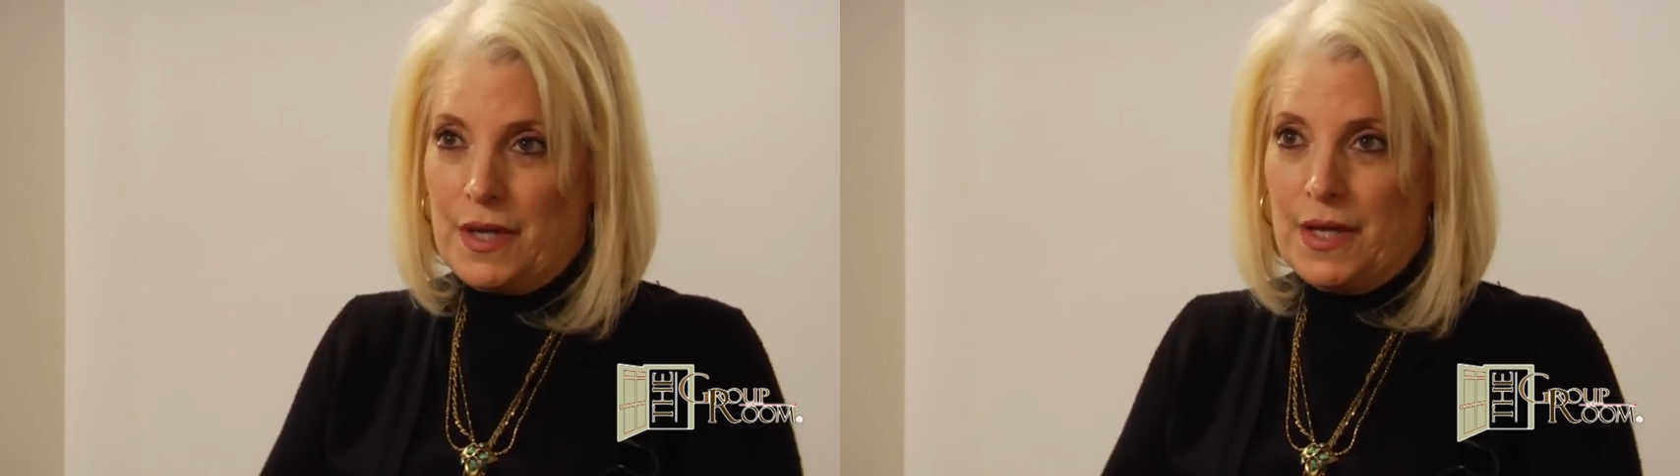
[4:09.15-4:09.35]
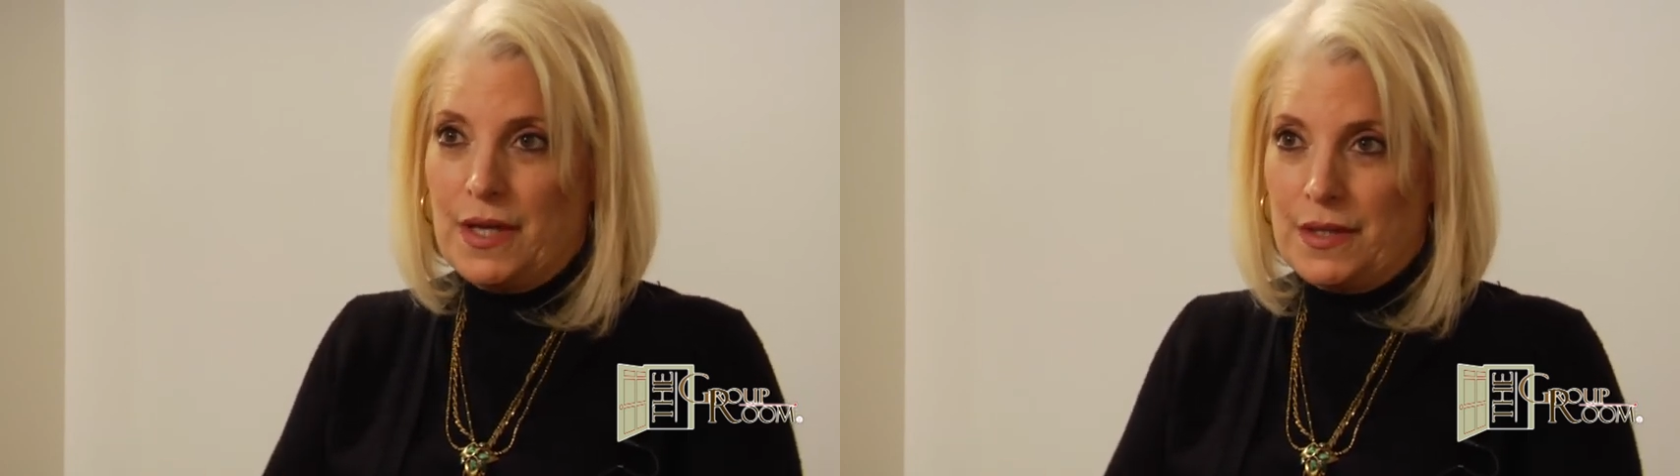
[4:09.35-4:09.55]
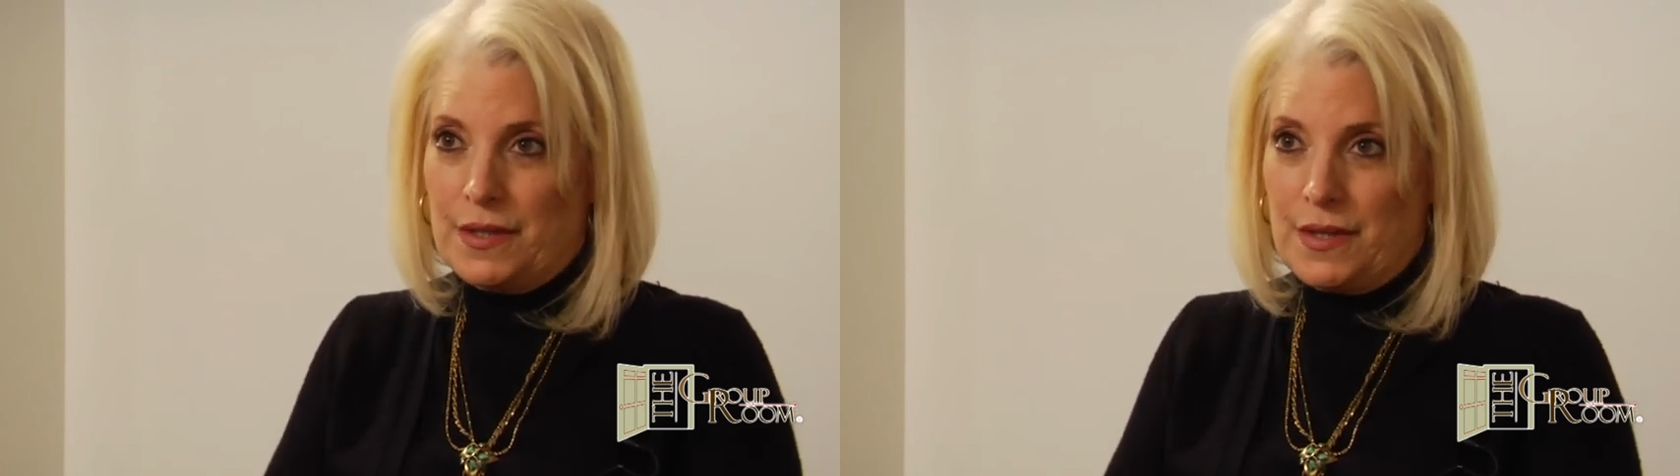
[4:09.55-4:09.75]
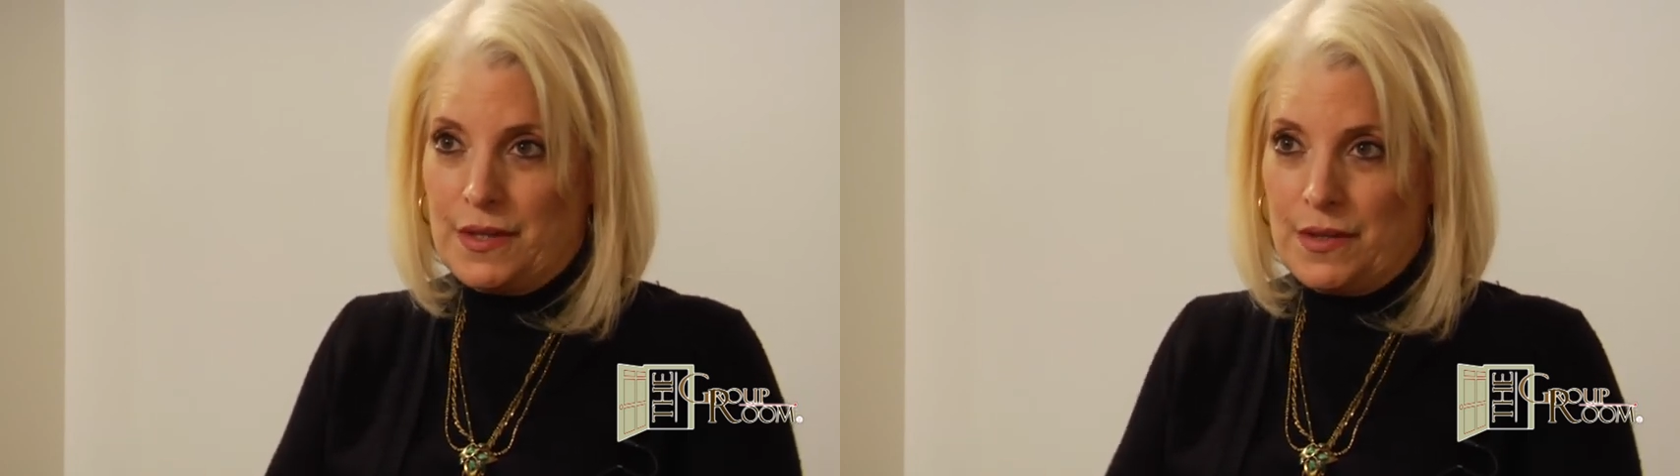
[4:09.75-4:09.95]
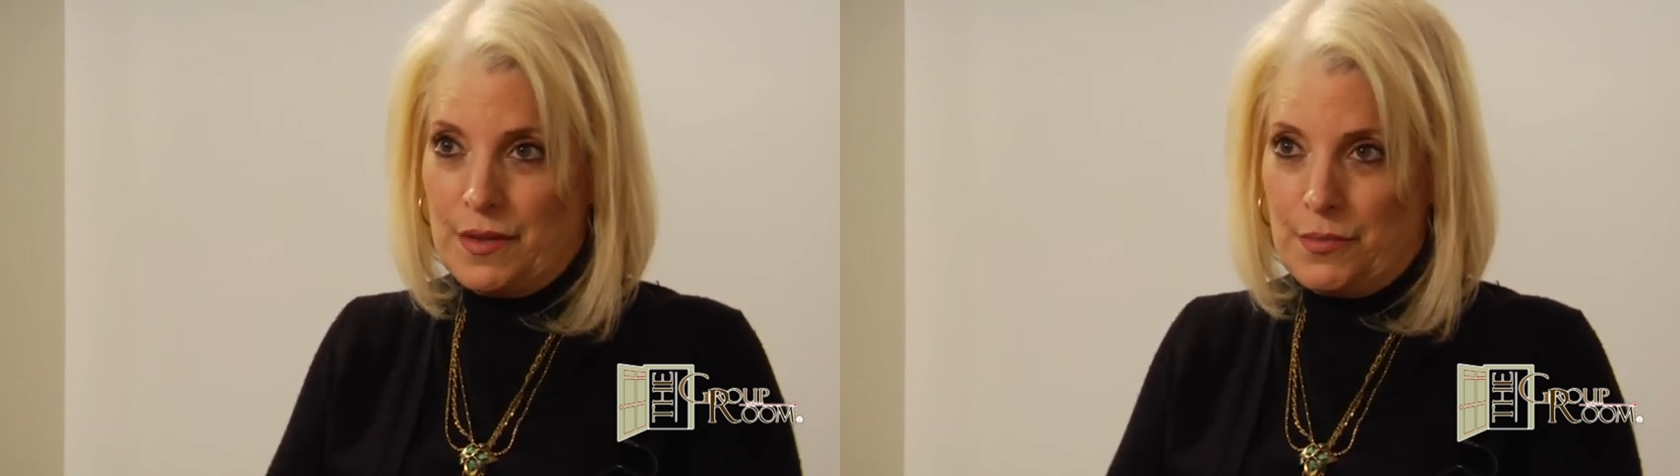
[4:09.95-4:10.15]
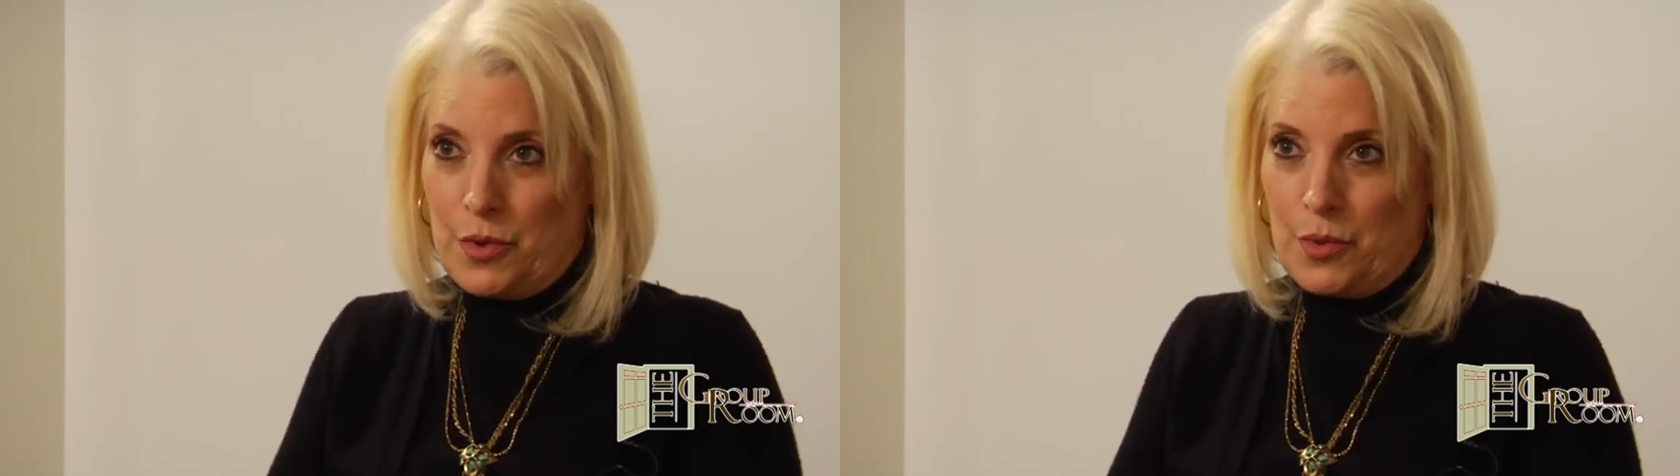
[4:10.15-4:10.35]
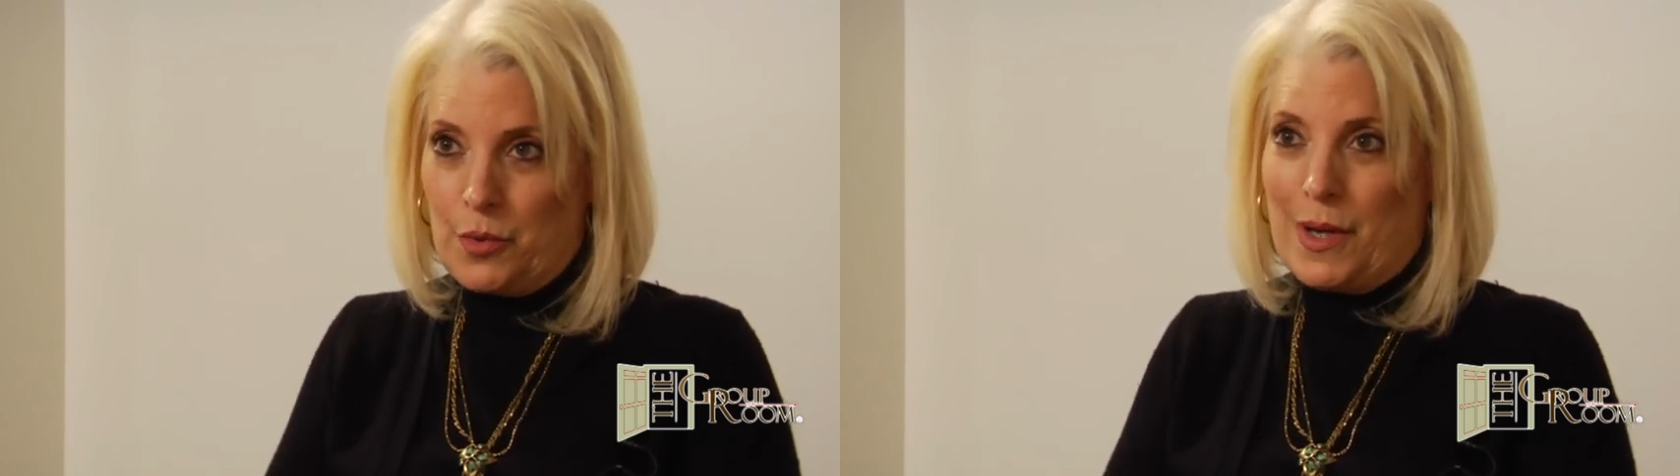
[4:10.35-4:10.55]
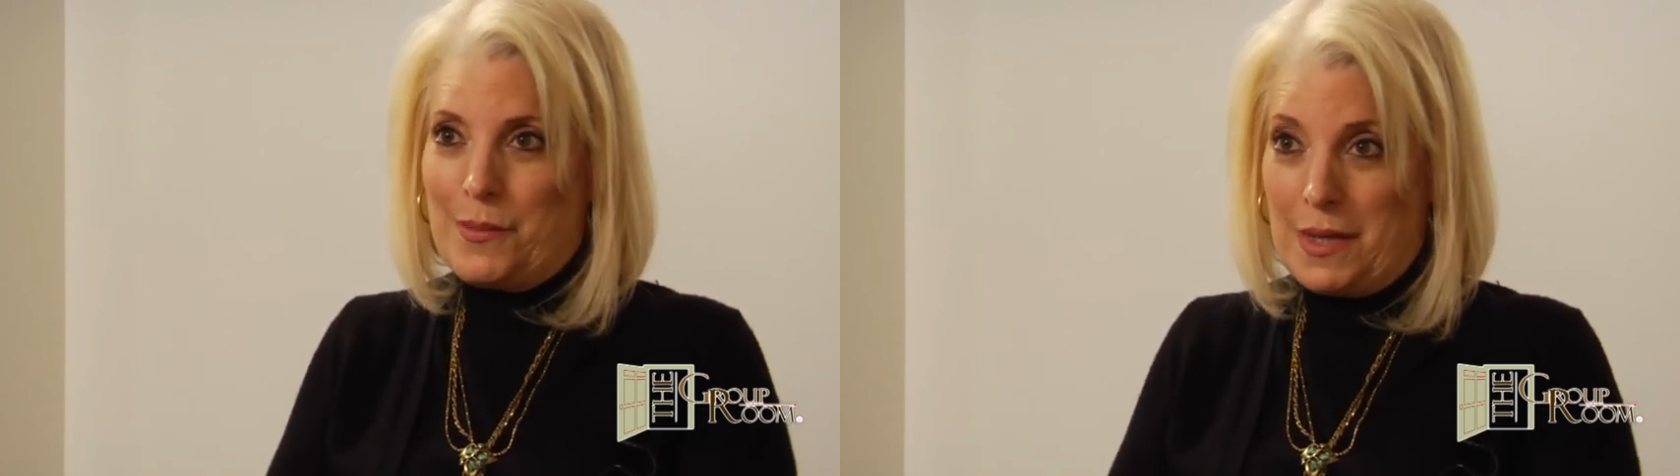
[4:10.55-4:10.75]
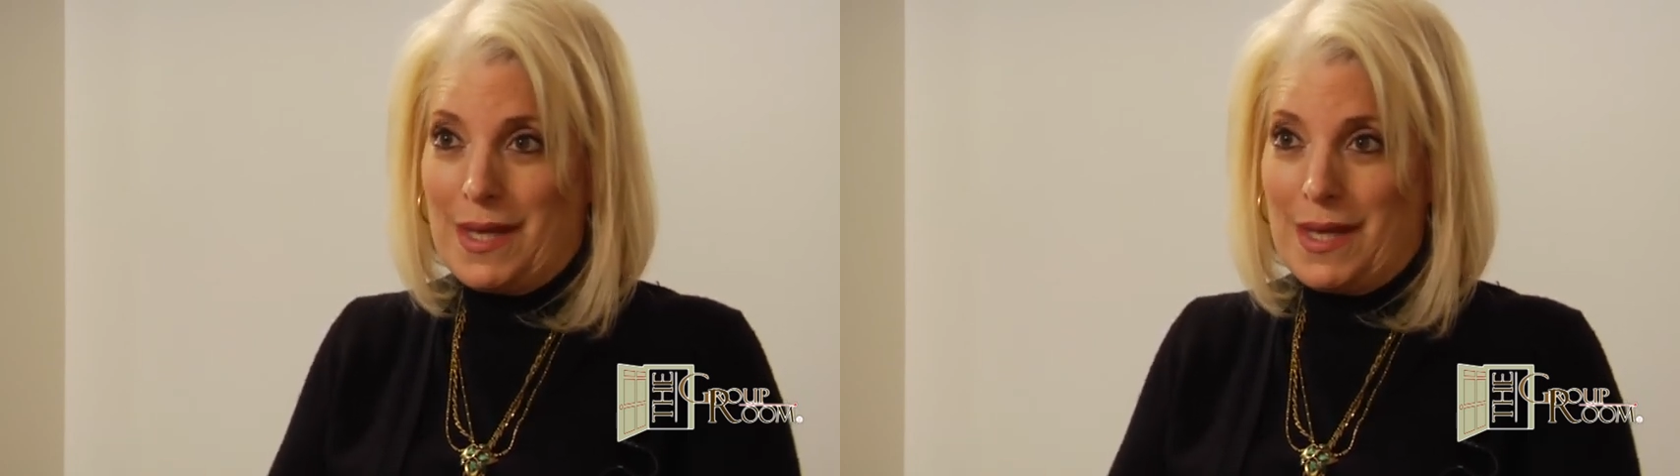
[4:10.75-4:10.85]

in the program,